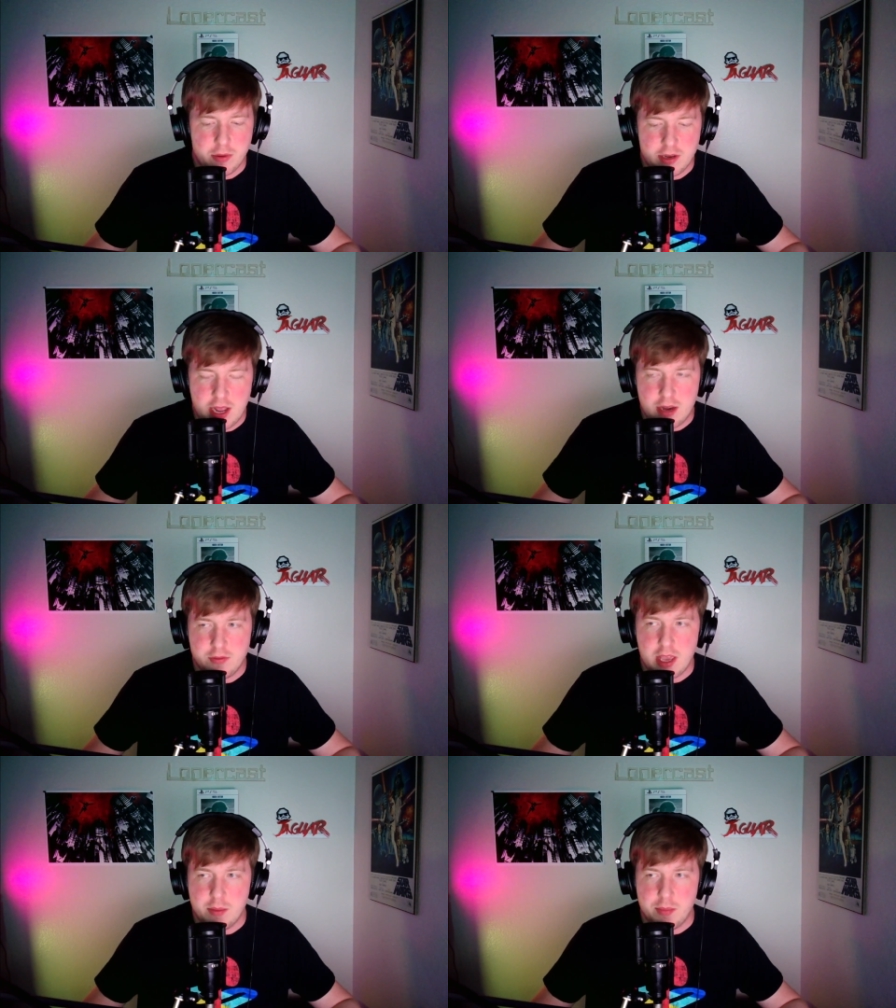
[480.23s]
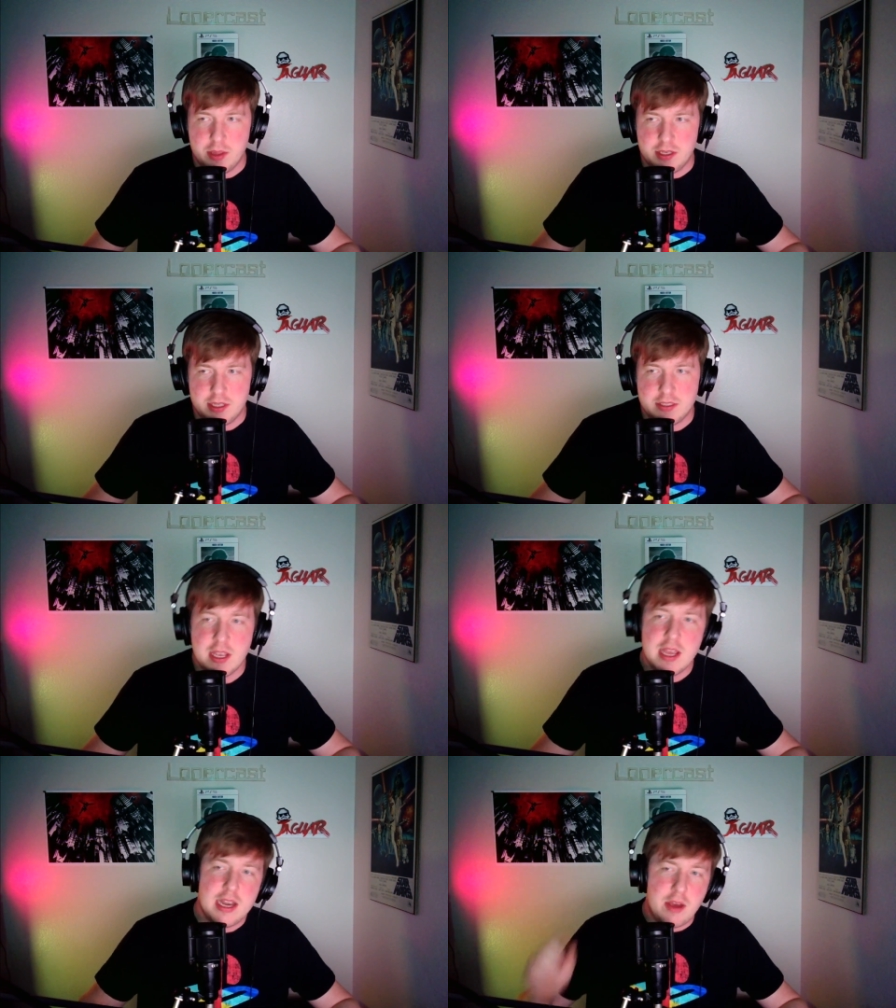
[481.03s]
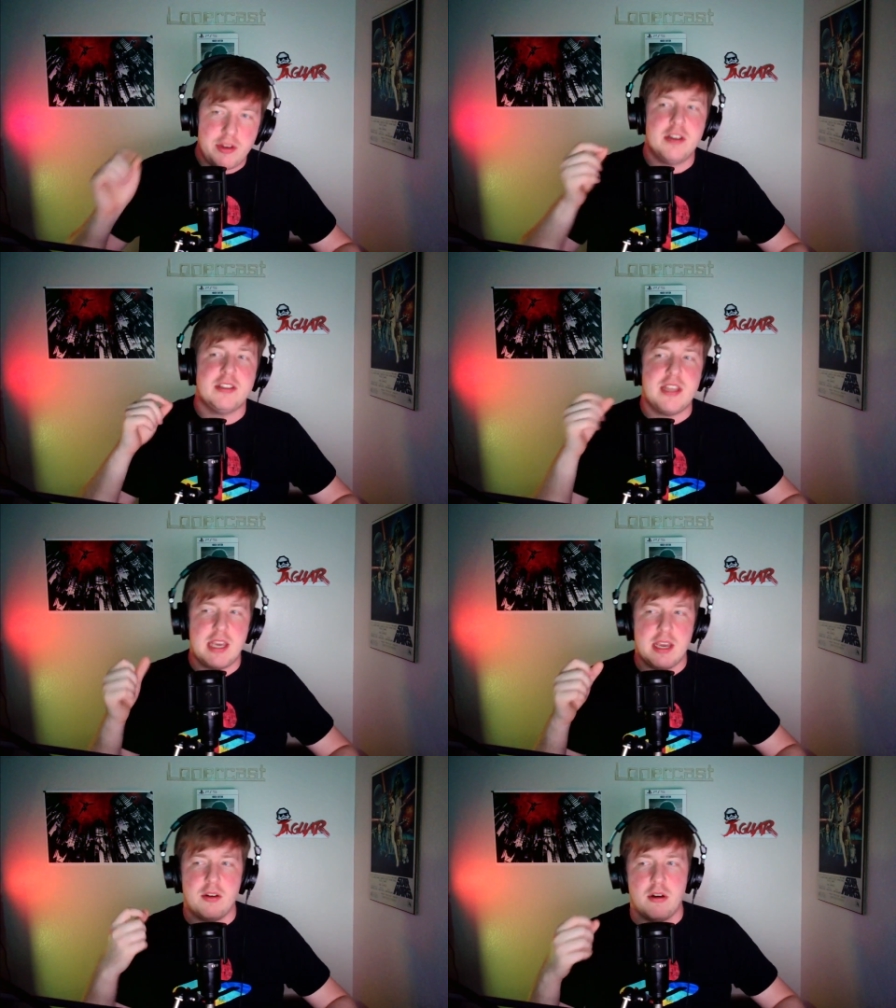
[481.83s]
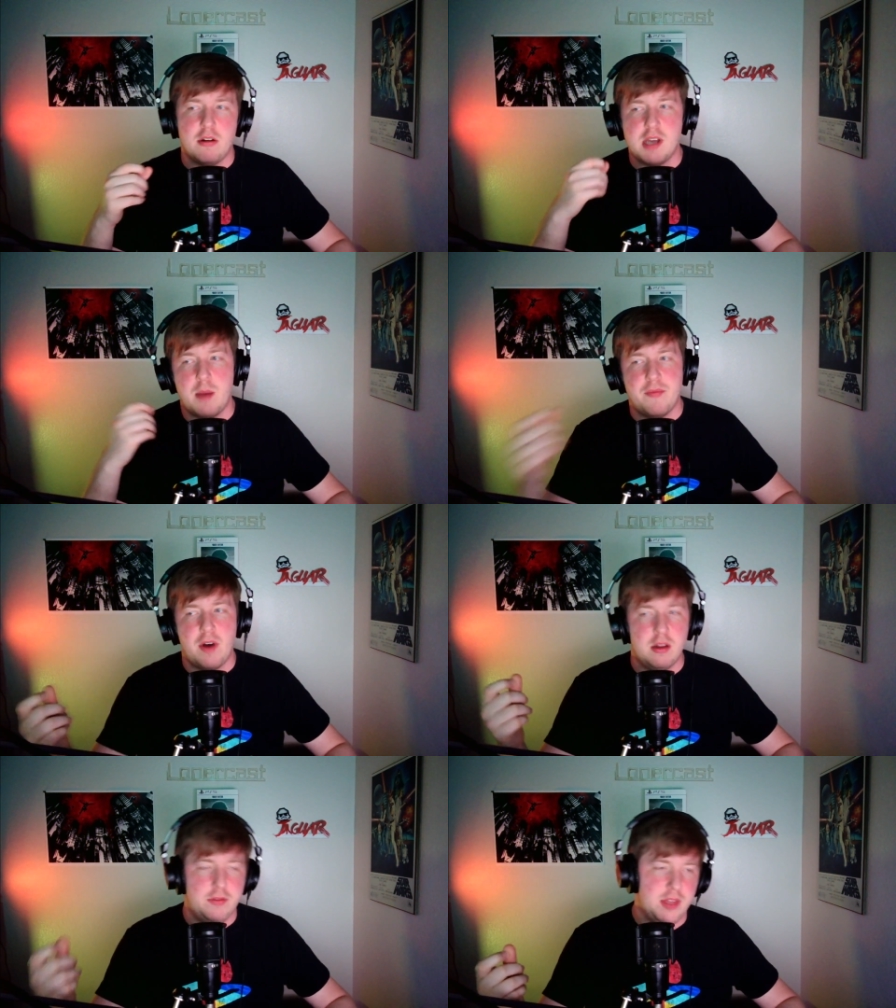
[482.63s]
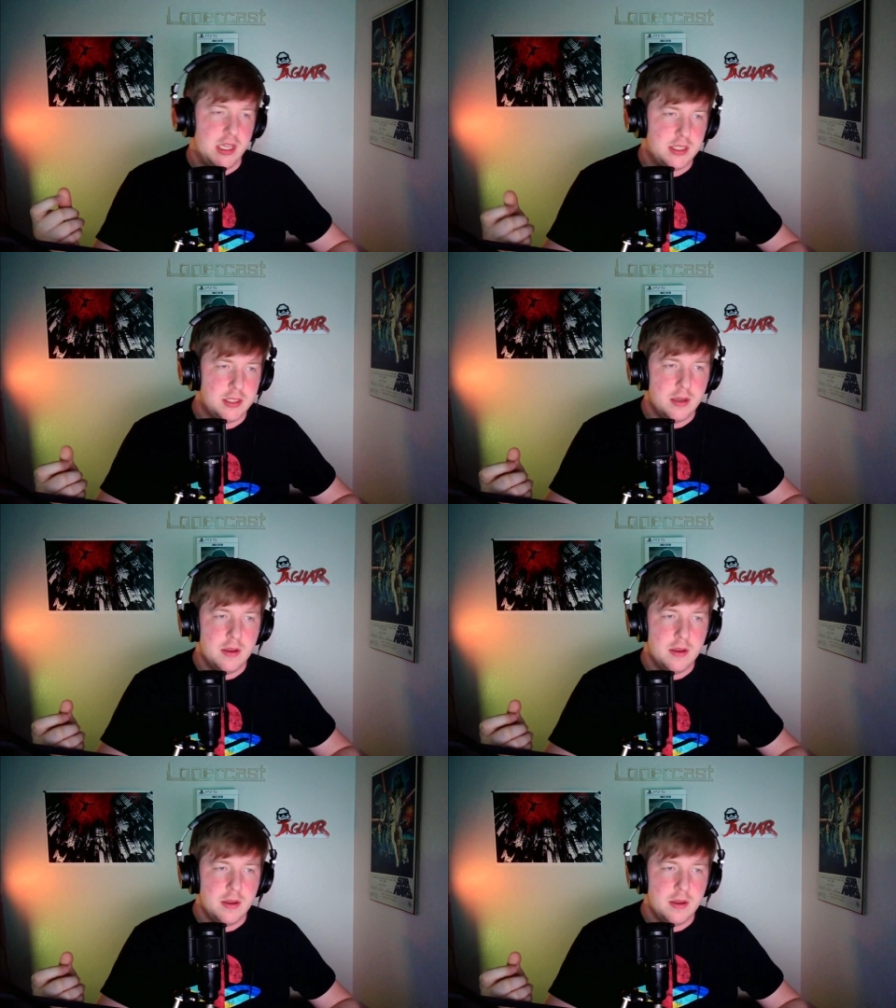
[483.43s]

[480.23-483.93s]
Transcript: native capabilities. Now here's the kicker on top of all of this.